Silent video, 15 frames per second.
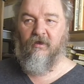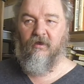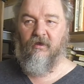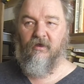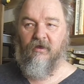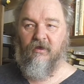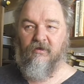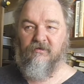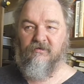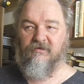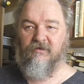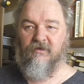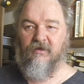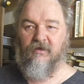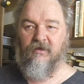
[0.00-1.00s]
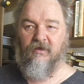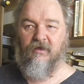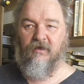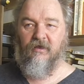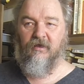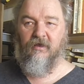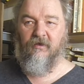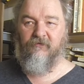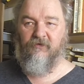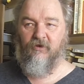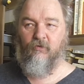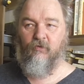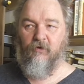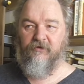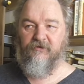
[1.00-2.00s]
and if
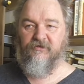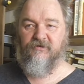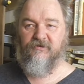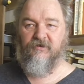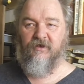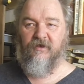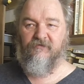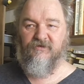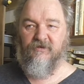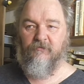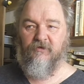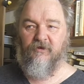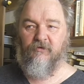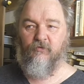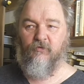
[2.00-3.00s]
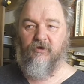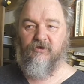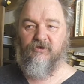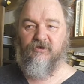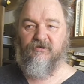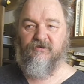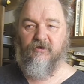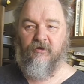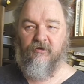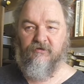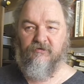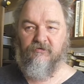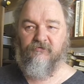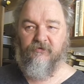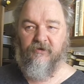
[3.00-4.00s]
you want to have something which is going
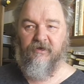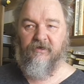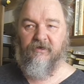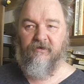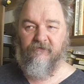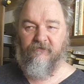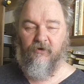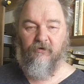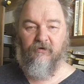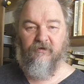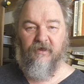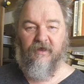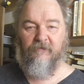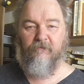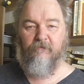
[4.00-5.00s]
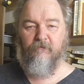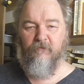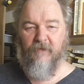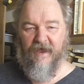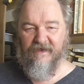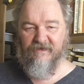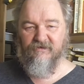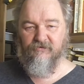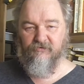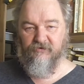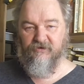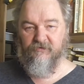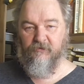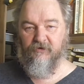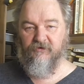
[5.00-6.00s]
to really evoke that mass
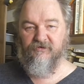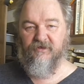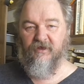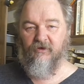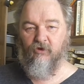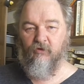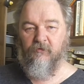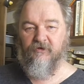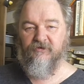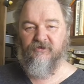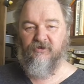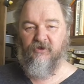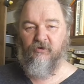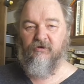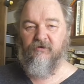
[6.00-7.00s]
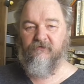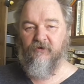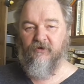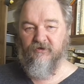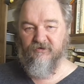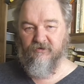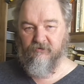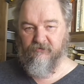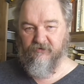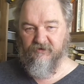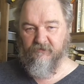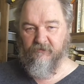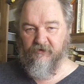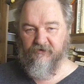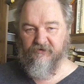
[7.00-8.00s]
response, that almost universal
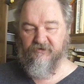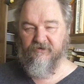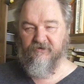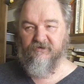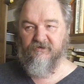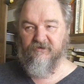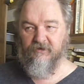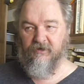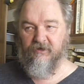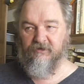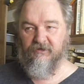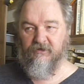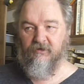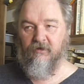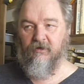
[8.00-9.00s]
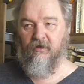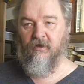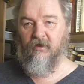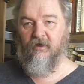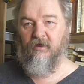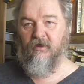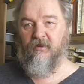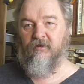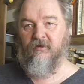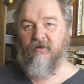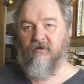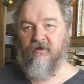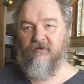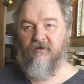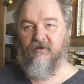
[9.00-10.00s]
response in society,
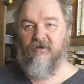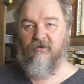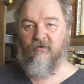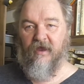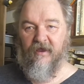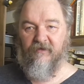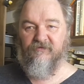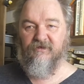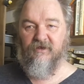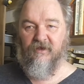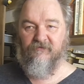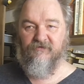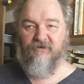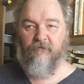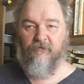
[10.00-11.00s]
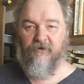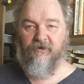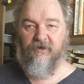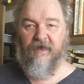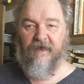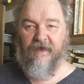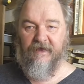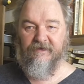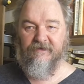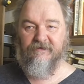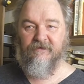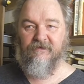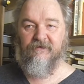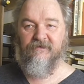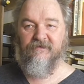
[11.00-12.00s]
then I think you have to have something that has
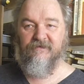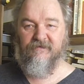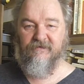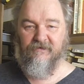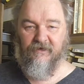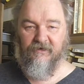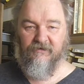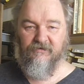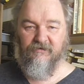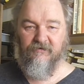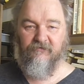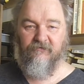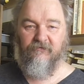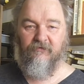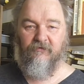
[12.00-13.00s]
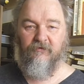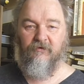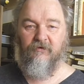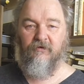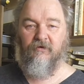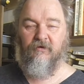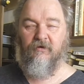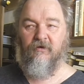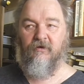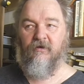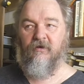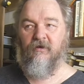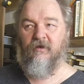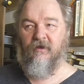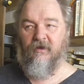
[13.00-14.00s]
an instinctive
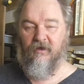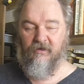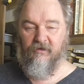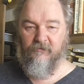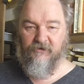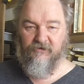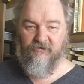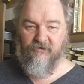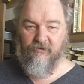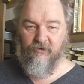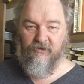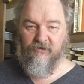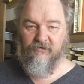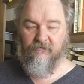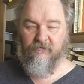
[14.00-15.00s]
element to it.